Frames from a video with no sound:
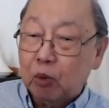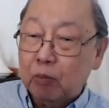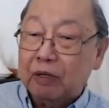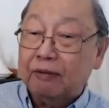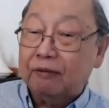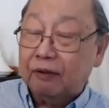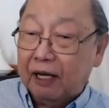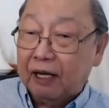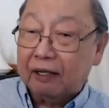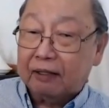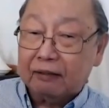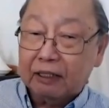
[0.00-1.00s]
movement
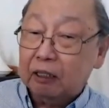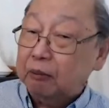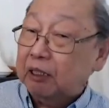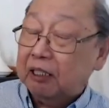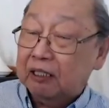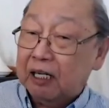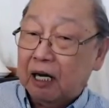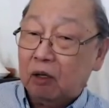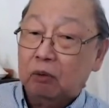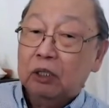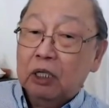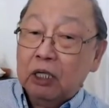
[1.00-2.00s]
there in
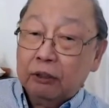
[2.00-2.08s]
Mindanao